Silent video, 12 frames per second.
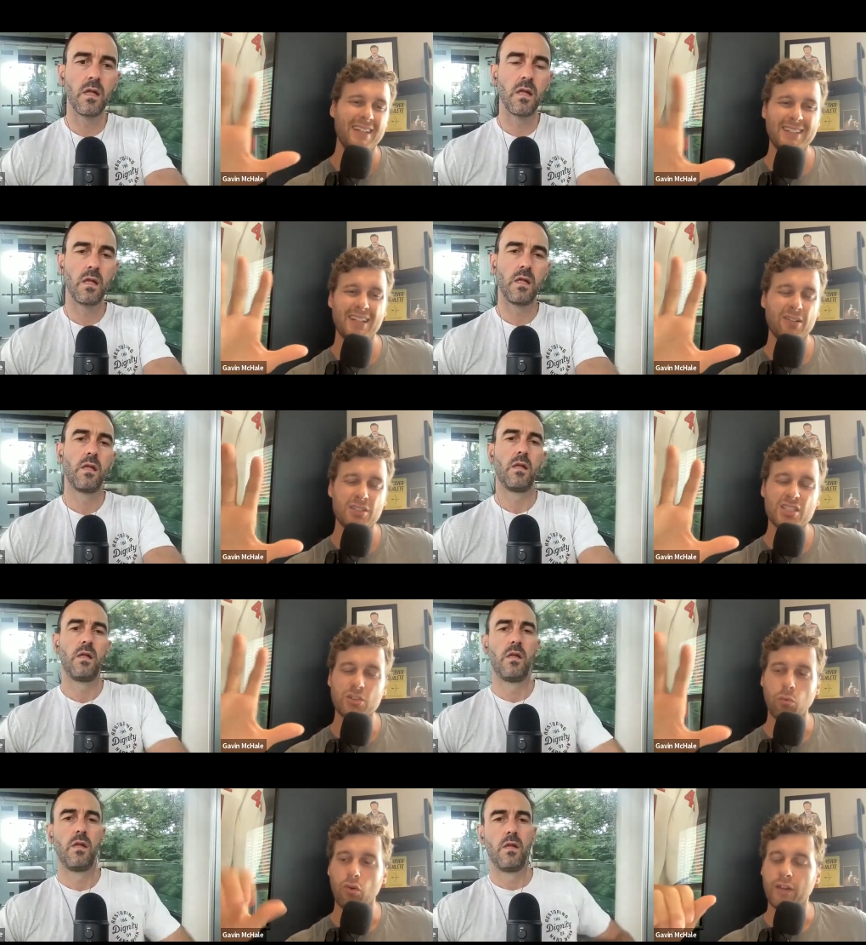Speaker 1: You know,
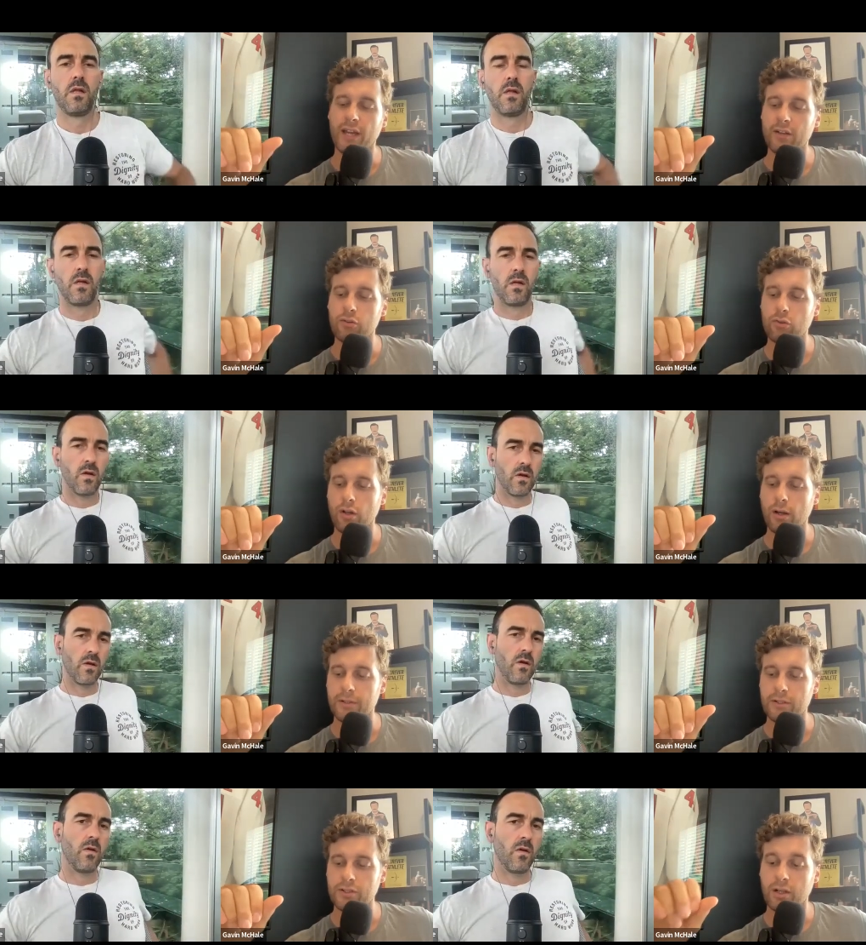just the world I had grown
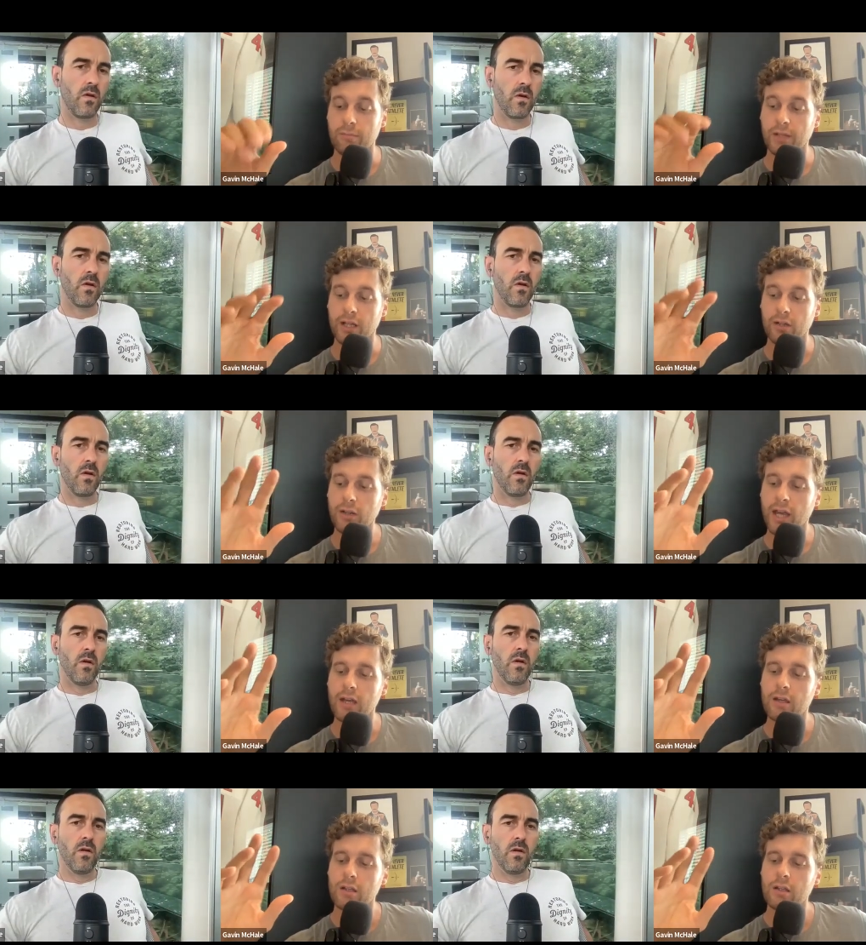up in. So I'm like,
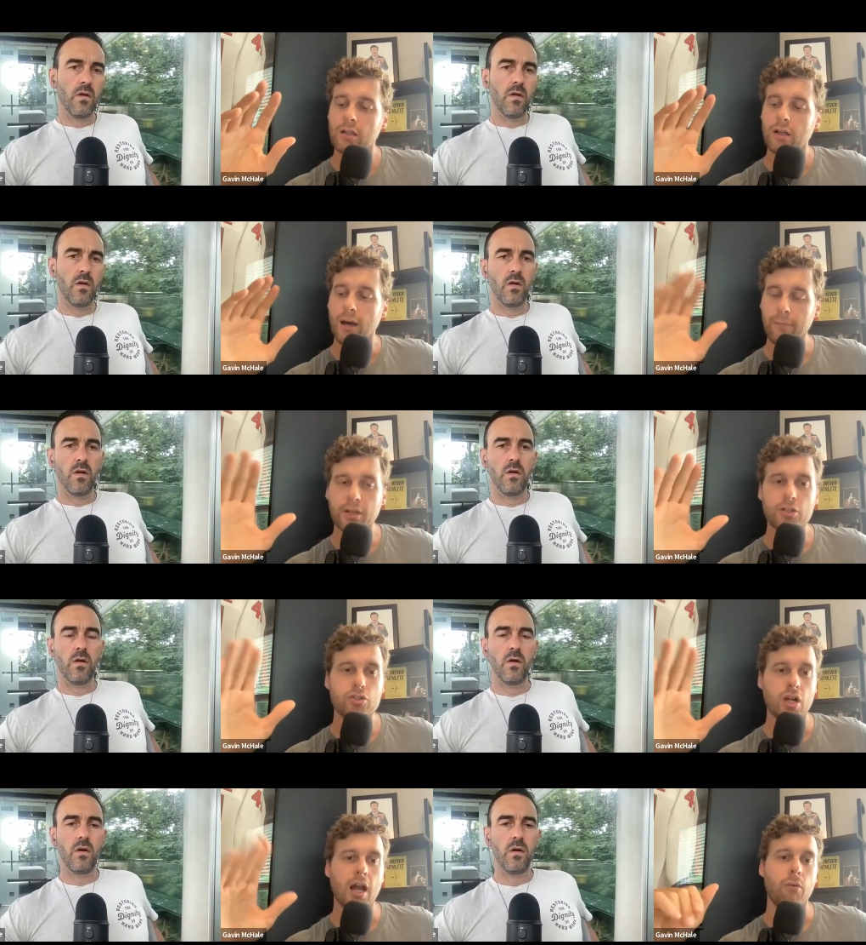okay, I'm gonna
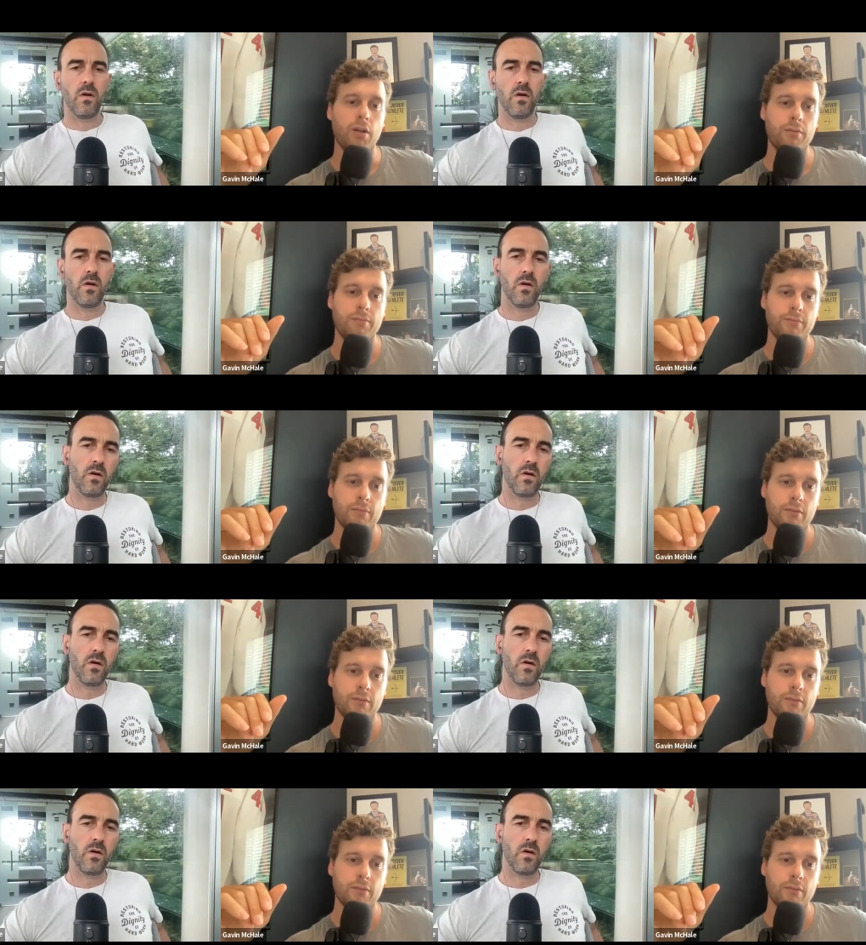try one.